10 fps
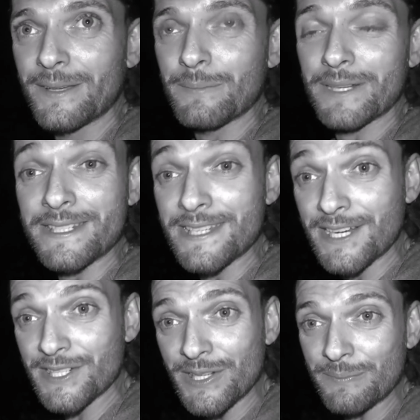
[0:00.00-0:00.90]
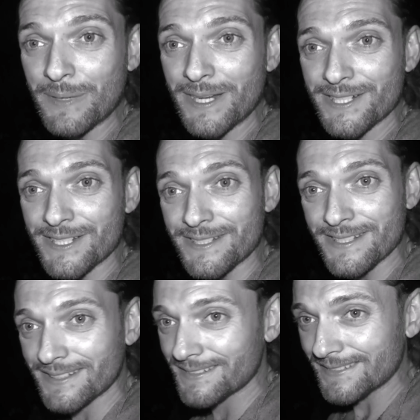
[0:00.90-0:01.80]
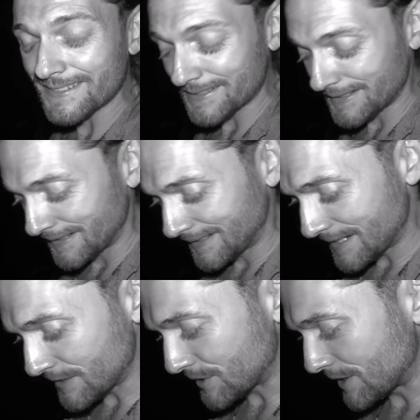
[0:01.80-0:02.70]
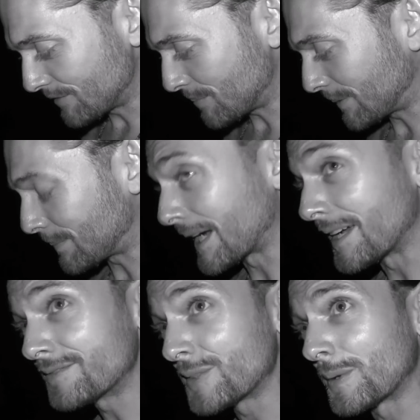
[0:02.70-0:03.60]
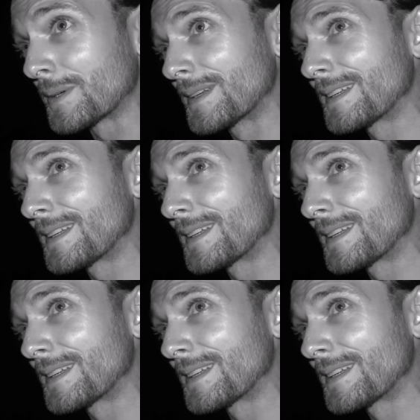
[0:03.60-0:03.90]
Meditation and patience is achievable by everyone.